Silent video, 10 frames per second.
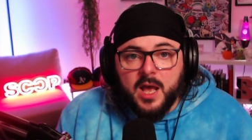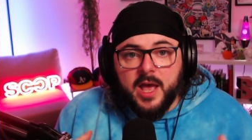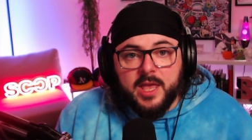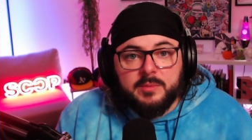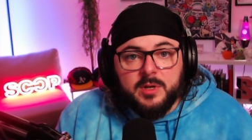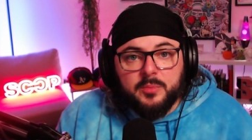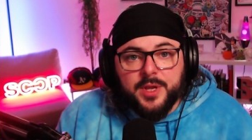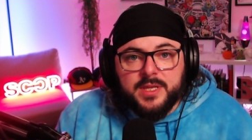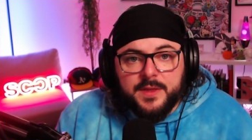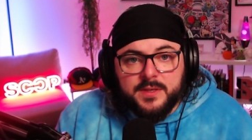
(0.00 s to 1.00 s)
I am going to
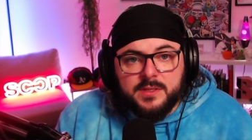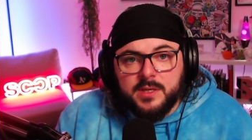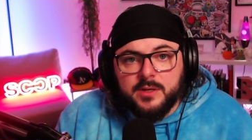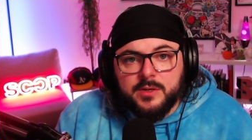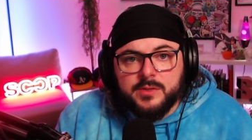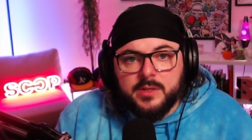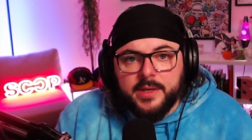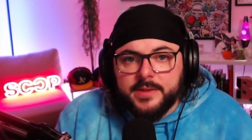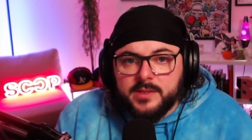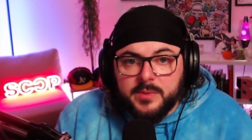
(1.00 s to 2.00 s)
break down the tiers
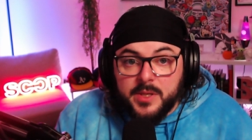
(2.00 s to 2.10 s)
and some of the